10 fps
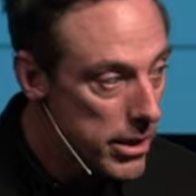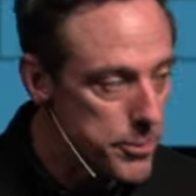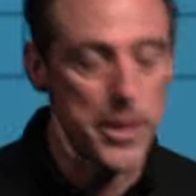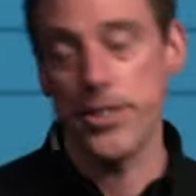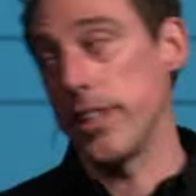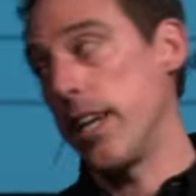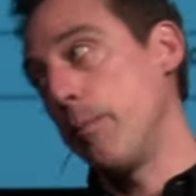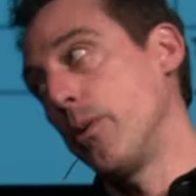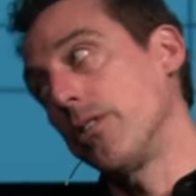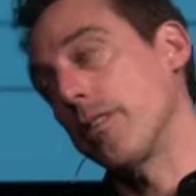especially in
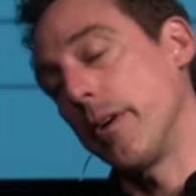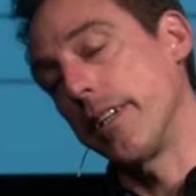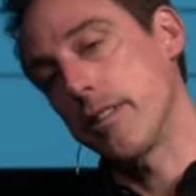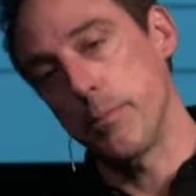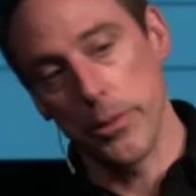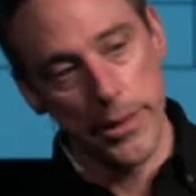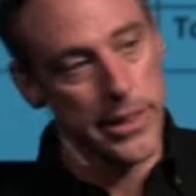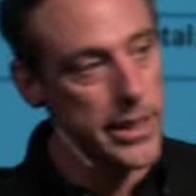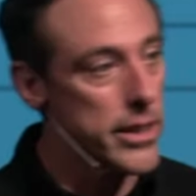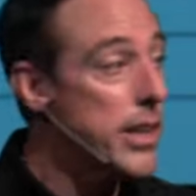Naples, come on, let's be real
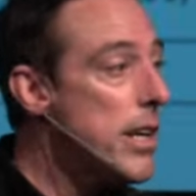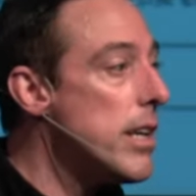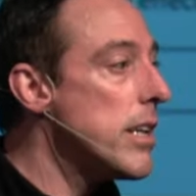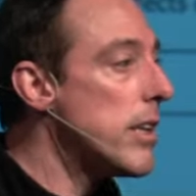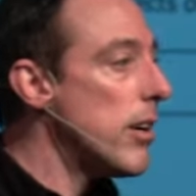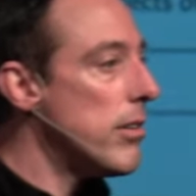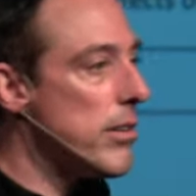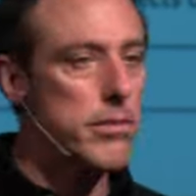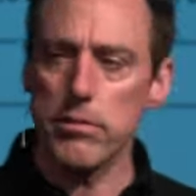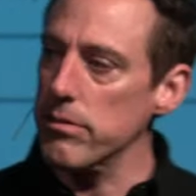here, you know,
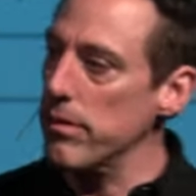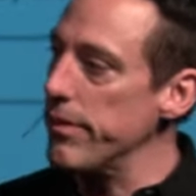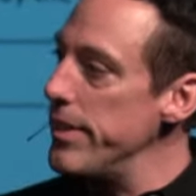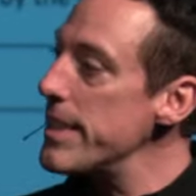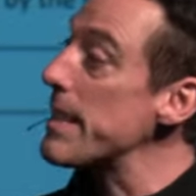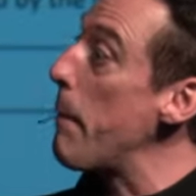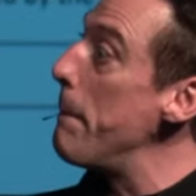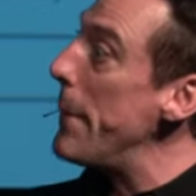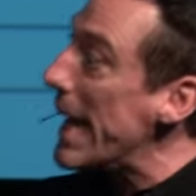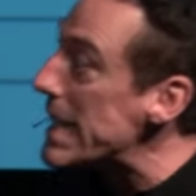this is
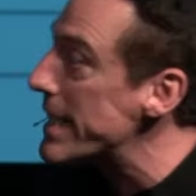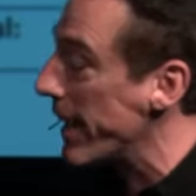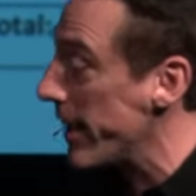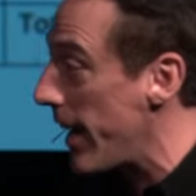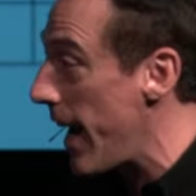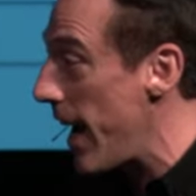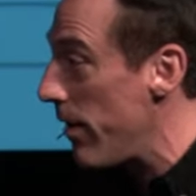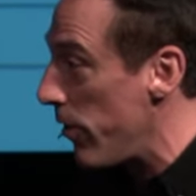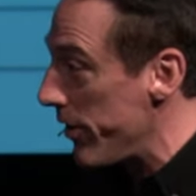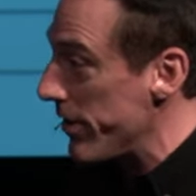amazing that I
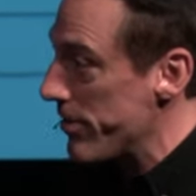have all this